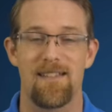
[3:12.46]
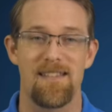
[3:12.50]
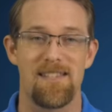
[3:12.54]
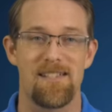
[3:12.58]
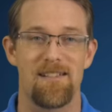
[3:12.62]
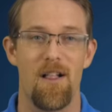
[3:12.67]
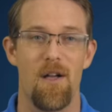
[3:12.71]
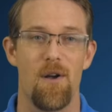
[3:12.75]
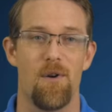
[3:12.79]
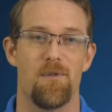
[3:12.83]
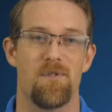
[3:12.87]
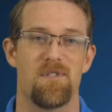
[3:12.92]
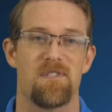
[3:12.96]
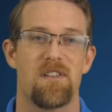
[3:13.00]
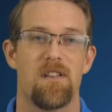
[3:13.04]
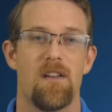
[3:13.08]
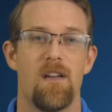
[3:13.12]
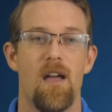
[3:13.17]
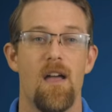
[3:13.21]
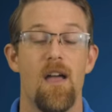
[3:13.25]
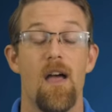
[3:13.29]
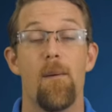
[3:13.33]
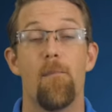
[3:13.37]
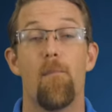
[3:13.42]
disclosed.
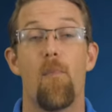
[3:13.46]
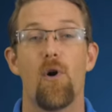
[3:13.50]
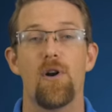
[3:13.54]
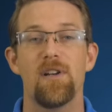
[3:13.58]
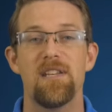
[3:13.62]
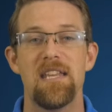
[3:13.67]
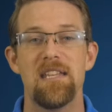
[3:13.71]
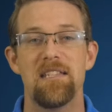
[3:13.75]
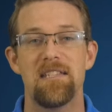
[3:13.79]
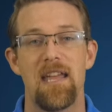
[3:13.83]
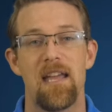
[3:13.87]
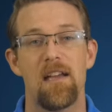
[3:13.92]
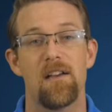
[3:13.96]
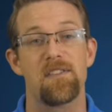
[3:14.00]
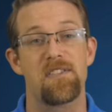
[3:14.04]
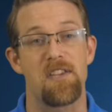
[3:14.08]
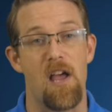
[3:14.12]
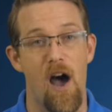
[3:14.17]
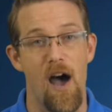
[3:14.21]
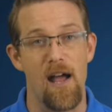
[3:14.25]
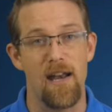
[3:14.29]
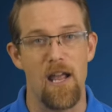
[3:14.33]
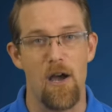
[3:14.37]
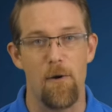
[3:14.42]
More details
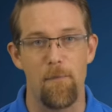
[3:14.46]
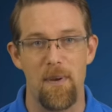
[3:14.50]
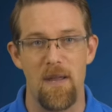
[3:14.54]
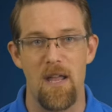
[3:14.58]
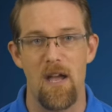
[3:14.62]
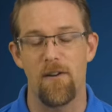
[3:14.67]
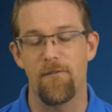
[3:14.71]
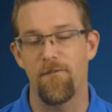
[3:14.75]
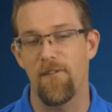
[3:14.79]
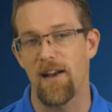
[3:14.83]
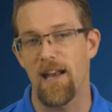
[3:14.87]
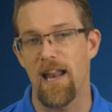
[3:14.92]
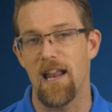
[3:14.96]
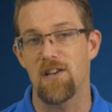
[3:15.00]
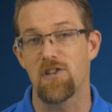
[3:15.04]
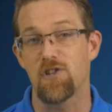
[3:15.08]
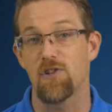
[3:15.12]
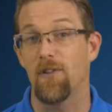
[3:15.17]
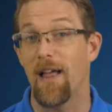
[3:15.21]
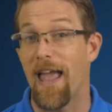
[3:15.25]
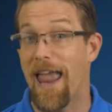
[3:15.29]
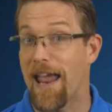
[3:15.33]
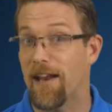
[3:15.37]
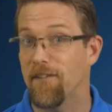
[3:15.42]
on LPL
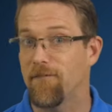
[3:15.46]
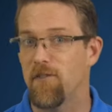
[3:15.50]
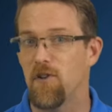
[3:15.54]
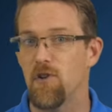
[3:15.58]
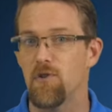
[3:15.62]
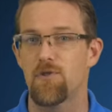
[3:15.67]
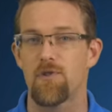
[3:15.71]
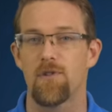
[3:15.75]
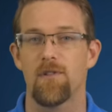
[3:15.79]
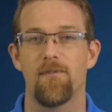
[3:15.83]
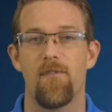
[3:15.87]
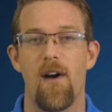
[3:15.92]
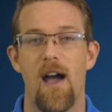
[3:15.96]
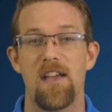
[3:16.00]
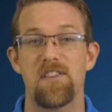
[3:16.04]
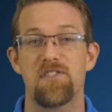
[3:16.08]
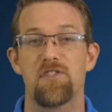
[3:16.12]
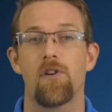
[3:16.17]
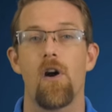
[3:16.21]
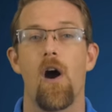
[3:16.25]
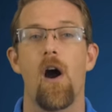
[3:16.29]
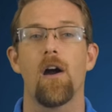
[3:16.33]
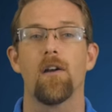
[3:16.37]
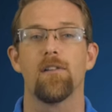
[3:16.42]
Financial and Future
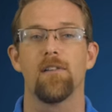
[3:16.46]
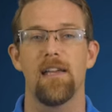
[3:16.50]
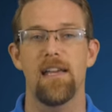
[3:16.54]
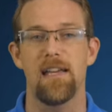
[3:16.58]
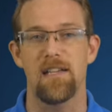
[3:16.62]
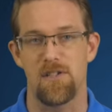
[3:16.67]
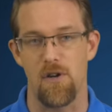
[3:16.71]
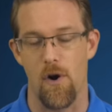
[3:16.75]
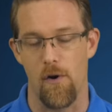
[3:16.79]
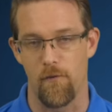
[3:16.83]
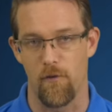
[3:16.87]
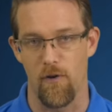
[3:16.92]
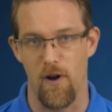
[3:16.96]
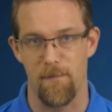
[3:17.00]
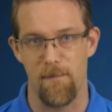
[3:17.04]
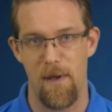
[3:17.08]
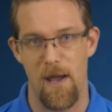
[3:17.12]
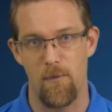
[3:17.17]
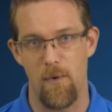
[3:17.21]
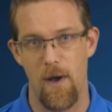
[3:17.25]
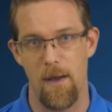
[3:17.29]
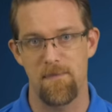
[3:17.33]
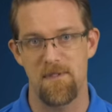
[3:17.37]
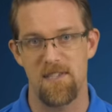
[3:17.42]
Advisor are linked over on
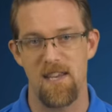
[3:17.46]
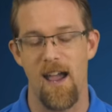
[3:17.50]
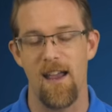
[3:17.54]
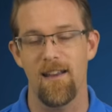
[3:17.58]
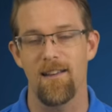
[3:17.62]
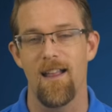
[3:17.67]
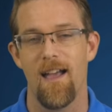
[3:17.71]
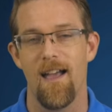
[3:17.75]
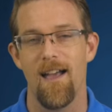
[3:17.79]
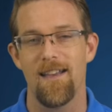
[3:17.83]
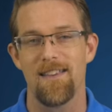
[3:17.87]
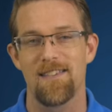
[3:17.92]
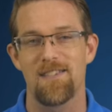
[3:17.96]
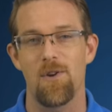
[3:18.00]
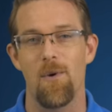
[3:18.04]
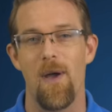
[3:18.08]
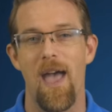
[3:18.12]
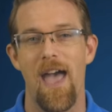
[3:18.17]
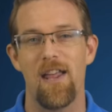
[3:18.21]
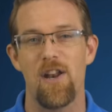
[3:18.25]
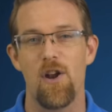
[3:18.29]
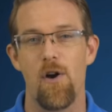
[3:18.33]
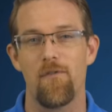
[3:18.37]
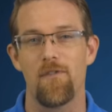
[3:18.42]
my website, so
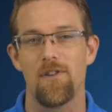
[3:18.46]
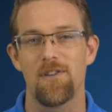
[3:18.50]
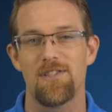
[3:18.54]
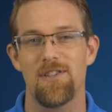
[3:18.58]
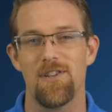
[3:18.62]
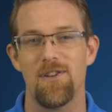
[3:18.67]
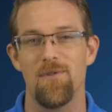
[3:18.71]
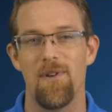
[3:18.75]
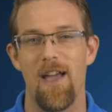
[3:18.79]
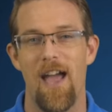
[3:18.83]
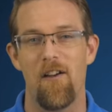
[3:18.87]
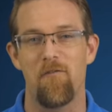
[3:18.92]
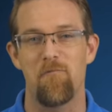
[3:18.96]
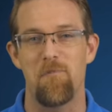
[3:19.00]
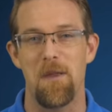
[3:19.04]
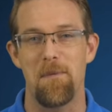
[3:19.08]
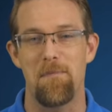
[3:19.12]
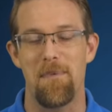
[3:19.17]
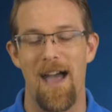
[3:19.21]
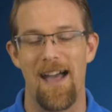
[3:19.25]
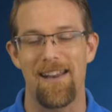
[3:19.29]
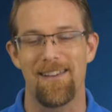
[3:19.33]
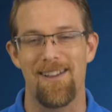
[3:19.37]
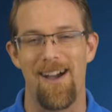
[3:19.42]
head over to
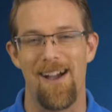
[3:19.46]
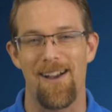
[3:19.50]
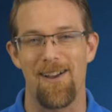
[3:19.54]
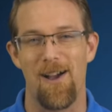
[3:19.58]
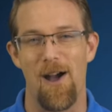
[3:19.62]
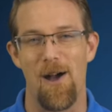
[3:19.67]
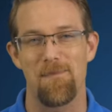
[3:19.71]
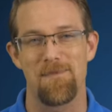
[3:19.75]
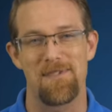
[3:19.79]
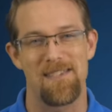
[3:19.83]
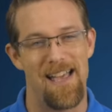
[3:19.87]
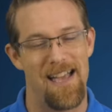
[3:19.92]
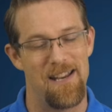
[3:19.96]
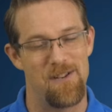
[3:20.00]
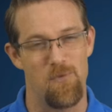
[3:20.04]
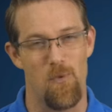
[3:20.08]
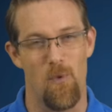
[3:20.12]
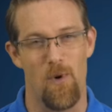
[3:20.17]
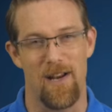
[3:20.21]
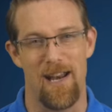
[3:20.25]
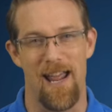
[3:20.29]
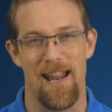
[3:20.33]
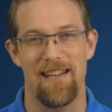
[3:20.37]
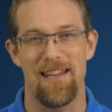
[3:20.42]
fppad.com slash
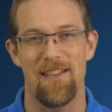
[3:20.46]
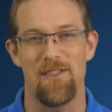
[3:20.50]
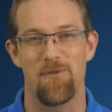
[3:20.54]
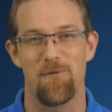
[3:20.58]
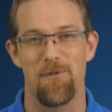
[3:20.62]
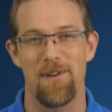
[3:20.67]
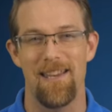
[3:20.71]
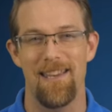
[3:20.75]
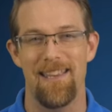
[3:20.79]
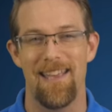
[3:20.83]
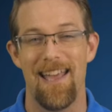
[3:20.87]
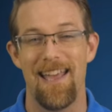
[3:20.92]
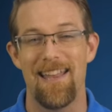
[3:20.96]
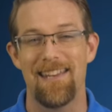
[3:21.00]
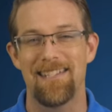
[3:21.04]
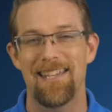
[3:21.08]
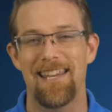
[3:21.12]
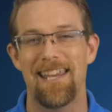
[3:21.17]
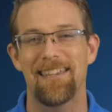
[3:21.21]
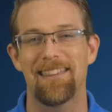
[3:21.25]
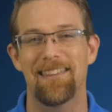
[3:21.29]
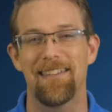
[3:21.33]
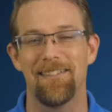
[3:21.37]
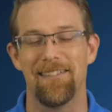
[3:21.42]
193
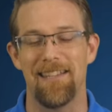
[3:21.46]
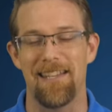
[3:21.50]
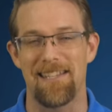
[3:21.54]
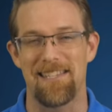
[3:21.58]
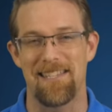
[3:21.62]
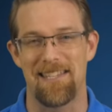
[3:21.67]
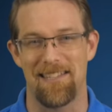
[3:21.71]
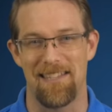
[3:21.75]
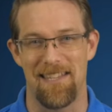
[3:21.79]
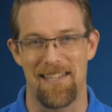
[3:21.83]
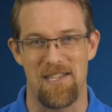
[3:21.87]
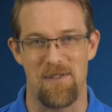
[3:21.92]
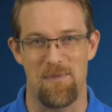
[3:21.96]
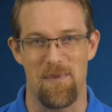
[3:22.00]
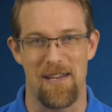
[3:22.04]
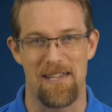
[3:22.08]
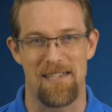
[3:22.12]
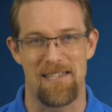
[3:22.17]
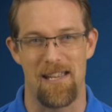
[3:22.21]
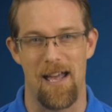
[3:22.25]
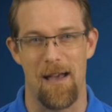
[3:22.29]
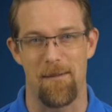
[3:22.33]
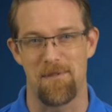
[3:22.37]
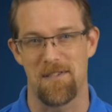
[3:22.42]
to get the links to this
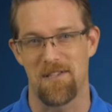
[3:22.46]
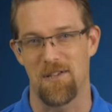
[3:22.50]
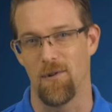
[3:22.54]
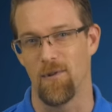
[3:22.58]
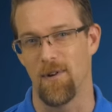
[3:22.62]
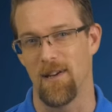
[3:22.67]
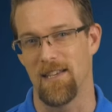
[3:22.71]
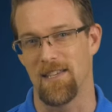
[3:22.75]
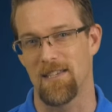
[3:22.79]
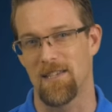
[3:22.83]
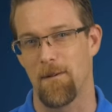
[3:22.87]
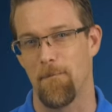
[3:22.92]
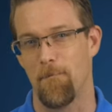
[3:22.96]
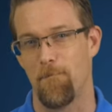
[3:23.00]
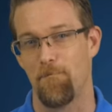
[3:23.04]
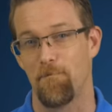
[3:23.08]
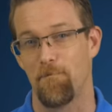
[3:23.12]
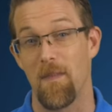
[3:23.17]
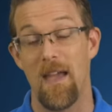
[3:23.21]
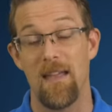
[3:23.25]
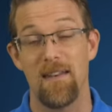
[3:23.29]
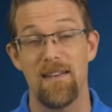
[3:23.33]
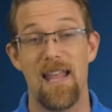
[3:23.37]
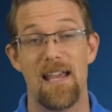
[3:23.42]
week's top stories.
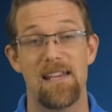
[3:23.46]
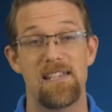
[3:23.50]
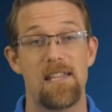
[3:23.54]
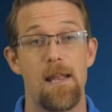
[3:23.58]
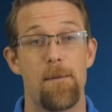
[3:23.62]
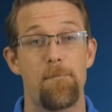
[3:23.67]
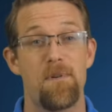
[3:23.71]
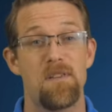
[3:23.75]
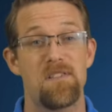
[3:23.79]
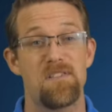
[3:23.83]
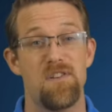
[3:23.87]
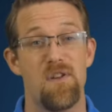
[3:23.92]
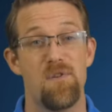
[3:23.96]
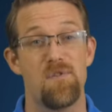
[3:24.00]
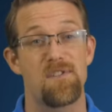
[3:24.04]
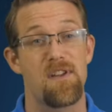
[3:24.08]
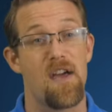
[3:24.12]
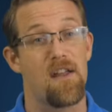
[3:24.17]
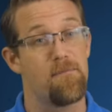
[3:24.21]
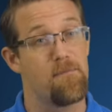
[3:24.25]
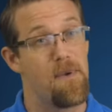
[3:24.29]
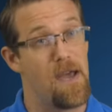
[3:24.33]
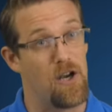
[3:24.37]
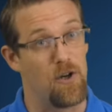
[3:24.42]
Next up is news
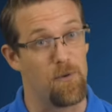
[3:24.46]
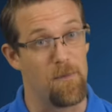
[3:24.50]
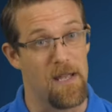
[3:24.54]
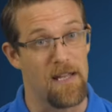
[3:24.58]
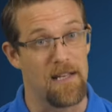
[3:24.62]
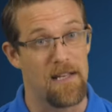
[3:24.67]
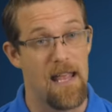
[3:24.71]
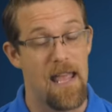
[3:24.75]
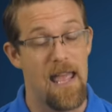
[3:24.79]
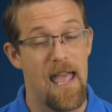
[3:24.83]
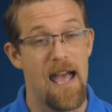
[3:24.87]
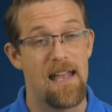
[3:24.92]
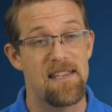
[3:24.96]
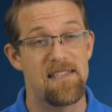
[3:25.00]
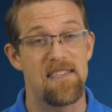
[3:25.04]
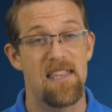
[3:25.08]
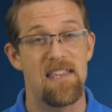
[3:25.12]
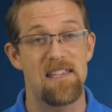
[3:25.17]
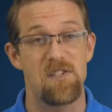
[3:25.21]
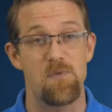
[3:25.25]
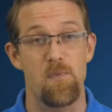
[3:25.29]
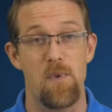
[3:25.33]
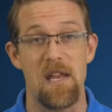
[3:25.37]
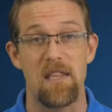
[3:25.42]
on Betterment, as
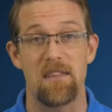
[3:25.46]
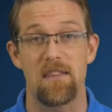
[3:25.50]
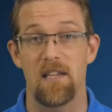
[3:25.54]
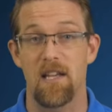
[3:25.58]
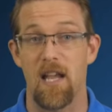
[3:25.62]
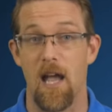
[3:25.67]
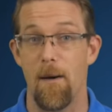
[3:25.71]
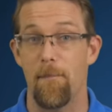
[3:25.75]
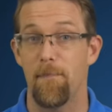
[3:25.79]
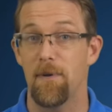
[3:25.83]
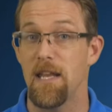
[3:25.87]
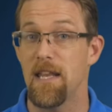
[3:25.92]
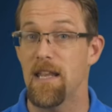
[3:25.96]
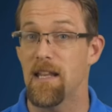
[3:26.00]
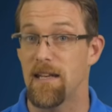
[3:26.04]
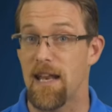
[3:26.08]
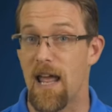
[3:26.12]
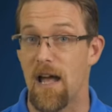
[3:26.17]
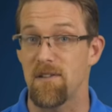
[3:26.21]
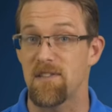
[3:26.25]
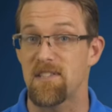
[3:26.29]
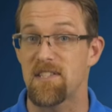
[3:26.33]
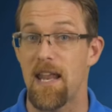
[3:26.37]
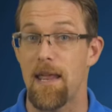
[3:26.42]
this week the company
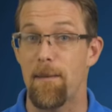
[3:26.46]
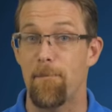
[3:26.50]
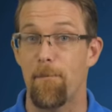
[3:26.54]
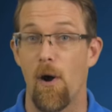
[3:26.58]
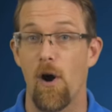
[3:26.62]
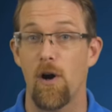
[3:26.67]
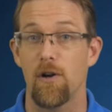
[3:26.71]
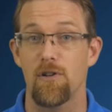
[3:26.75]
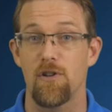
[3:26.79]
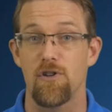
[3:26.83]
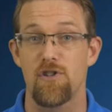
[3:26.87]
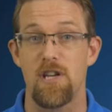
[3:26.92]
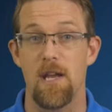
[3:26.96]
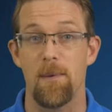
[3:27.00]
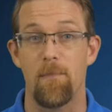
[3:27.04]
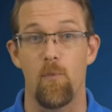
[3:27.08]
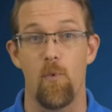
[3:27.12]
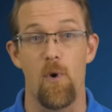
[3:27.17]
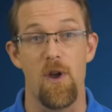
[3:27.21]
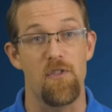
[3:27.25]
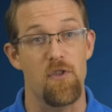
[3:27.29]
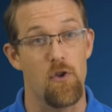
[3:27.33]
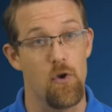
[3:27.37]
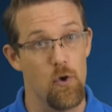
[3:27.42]
announced a partnership
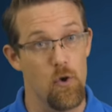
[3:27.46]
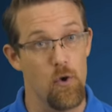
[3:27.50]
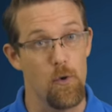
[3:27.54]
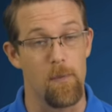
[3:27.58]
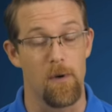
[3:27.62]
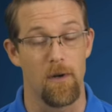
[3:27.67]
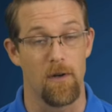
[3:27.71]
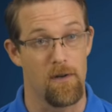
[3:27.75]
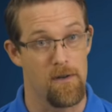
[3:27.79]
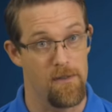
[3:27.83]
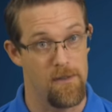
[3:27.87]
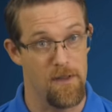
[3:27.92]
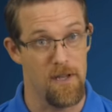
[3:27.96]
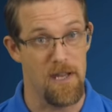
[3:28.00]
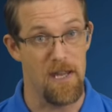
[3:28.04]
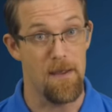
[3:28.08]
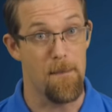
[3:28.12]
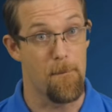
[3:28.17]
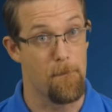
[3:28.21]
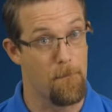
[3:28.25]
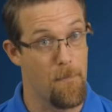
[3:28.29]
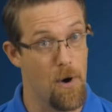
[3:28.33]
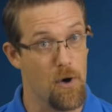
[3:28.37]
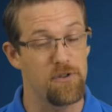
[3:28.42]
with Uber,
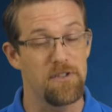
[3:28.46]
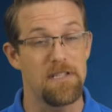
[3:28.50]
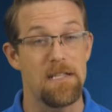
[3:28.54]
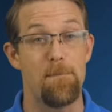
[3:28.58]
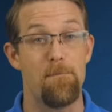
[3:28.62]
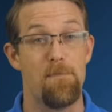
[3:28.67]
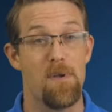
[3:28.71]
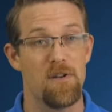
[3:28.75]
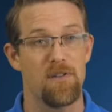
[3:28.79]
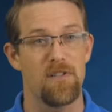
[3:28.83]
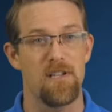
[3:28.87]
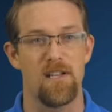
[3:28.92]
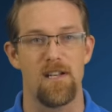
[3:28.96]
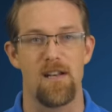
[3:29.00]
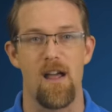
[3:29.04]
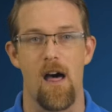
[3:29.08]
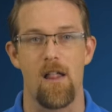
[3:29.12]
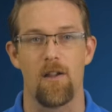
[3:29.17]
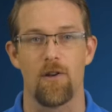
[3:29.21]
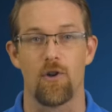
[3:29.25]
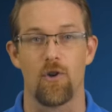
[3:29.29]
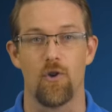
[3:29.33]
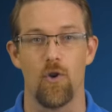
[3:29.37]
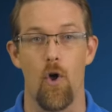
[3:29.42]
the multi billion
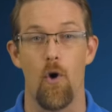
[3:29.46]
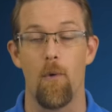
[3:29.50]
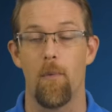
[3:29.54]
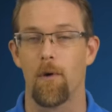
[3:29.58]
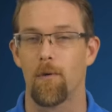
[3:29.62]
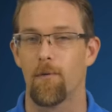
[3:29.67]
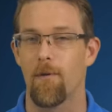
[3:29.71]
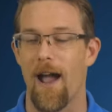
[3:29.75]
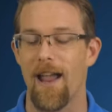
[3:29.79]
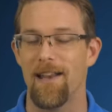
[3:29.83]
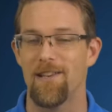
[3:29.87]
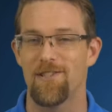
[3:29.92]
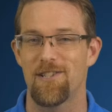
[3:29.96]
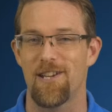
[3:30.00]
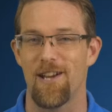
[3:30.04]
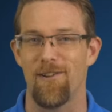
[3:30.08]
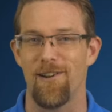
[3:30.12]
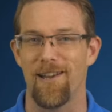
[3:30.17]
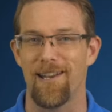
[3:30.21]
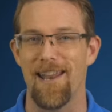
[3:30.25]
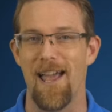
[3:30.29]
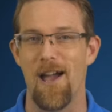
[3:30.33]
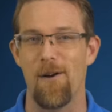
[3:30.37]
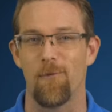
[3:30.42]
dollar global ride
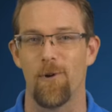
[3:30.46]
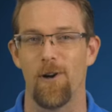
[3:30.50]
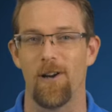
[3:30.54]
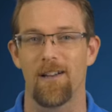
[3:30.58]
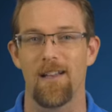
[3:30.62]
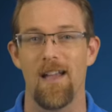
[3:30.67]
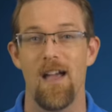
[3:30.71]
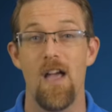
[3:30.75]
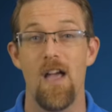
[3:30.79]
sharing network,